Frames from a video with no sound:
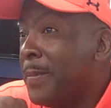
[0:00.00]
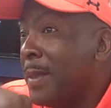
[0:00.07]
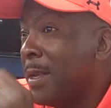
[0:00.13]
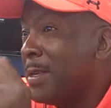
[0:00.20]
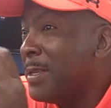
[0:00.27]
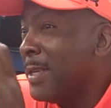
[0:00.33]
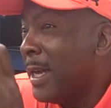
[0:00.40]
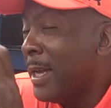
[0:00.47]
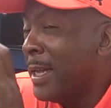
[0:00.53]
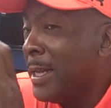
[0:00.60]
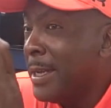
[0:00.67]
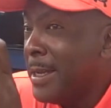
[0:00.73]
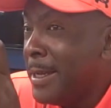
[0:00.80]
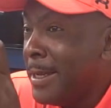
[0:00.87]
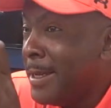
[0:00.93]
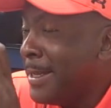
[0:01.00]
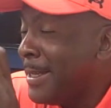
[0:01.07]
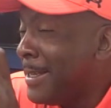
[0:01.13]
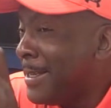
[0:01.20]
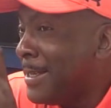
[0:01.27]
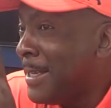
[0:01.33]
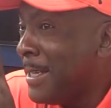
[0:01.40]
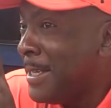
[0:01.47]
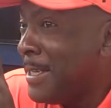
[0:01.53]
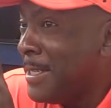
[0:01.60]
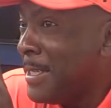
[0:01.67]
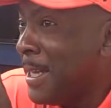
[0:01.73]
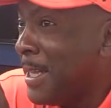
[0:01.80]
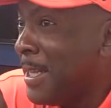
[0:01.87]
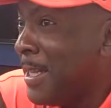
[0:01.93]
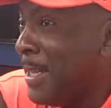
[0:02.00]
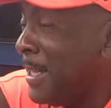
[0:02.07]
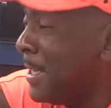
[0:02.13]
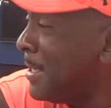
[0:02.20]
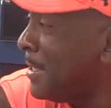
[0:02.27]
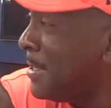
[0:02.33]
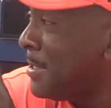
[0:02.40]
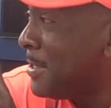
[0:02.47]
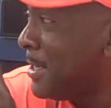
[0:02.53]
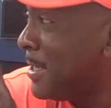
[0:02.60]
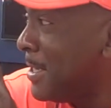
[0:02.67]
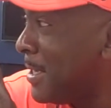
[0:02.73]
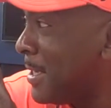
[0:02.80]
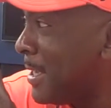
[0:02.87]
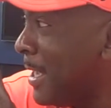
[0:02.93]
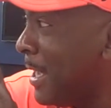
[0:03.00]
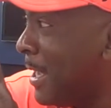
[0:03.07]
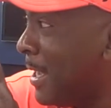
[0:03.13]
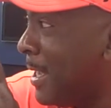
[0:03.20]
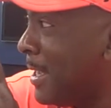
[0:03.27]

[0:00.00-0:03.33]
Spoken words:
He's not a hidden agenda guy.